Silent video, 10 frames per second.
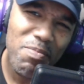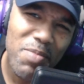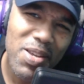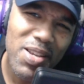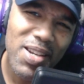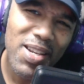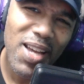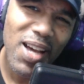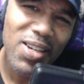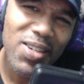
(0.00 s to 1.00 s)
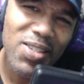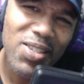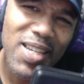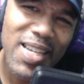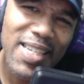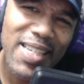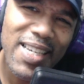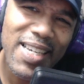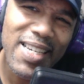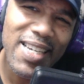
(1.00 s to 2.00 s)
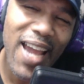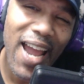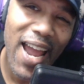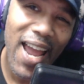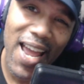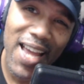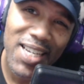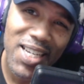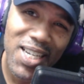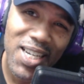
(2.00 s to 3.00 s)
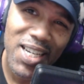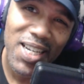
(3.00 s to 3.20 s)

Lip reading: million in cash?